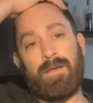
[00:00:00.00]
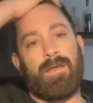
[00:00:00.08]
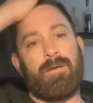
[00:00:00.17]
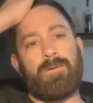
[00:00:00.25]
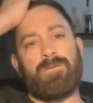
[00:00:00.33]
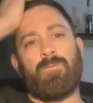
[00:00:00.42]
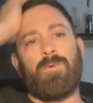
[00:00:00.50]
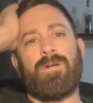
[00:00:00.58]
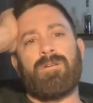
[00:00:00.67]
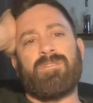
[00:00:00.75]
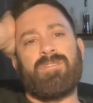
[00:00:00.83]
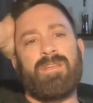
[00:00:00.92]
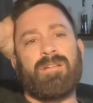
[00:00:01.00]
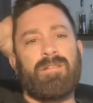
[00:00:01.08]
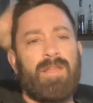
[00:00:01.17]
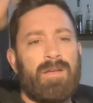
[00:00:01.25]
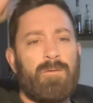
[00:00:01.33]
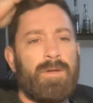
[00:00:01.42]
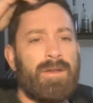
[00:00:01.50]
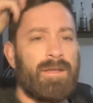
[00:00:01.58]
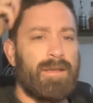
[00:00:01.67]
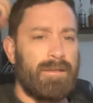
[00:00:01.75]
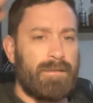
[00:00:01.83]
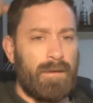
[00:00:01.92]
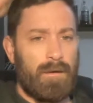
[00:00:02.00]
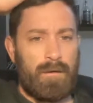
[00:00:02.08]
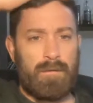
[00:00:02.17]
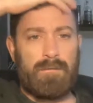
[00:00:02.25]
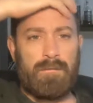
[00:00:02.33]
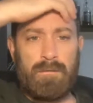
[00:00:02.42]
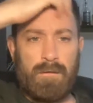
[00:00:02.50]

It was weird to see Clay Guida in there,